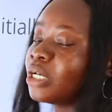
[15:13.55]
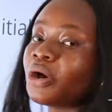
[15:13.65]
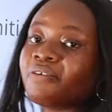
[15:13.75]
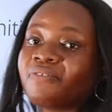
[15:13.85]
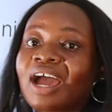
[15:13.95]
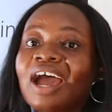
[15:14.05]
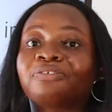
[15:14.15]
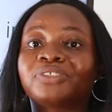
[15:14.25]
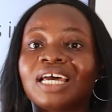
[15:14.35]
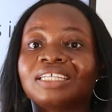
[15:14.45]
However,
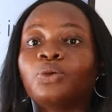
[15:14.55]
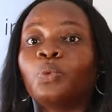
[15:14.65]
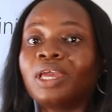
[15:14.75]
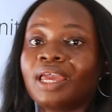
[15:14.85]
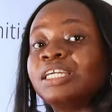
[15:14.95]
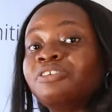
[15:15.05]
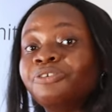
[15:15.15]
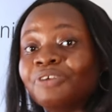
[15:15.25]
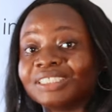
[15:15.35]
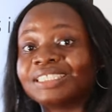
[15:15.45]
after they were
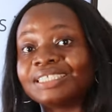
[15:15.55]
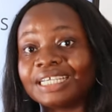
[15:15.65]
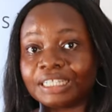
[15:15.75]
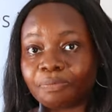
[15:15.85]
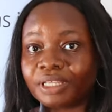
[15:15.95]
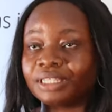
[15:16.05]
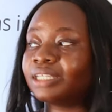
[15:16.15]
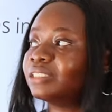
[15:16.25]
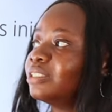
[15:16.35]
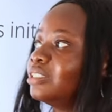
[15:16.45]
granted their
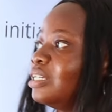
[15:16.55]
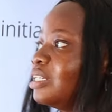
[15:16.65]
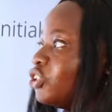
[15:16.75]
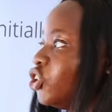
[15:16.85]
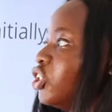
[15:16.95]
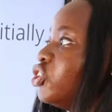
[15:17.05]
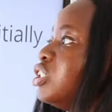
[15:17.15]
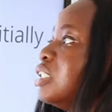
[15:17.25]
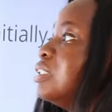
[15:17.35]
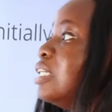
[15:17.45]
independence, they
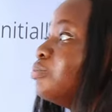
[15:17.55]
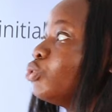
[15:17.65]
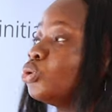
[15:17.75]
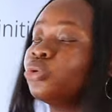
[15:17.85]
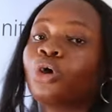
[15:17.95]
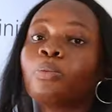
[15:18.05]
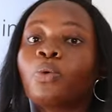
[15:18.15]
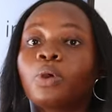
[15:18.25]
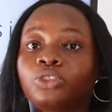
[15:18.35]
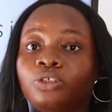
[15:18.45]
changed their name to
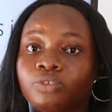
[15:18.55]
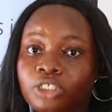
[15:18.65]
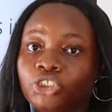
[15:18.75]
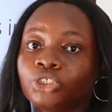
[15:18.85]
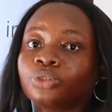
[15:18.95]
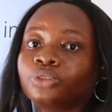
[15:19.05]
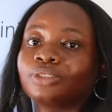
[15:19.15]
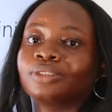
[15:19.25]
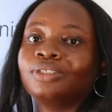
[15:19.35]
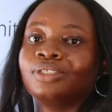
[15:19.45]
Commonwealth of
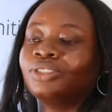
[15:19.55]
Nations.